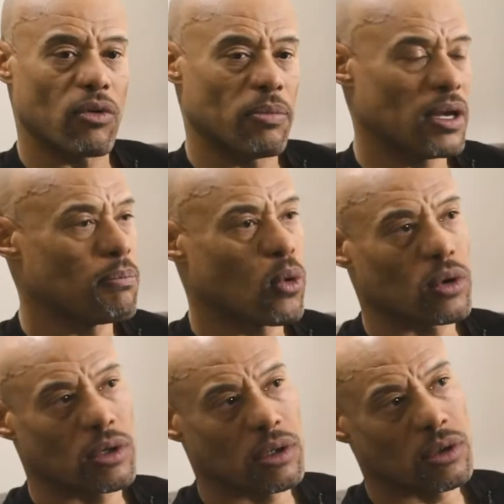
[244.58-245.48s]
ever be
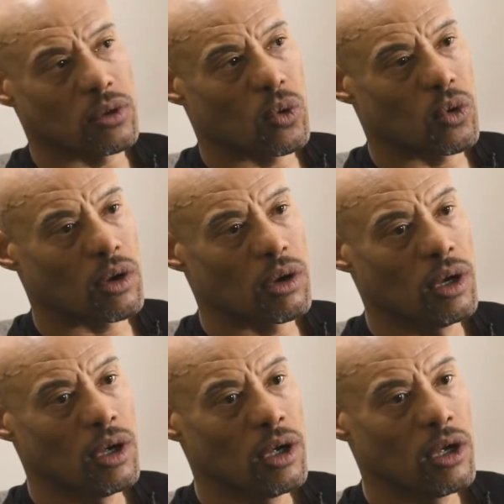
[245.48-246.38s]
important or
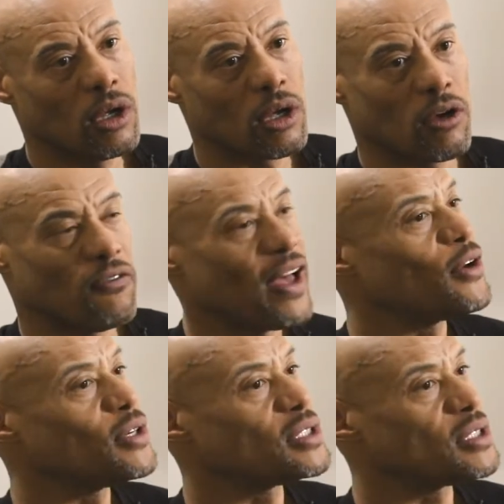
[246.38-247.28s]
of
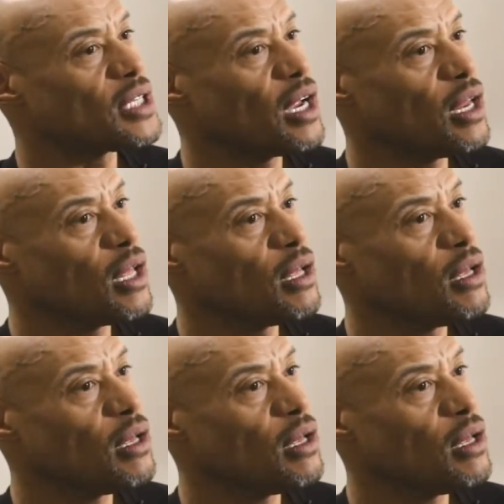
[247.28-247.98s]
value to society.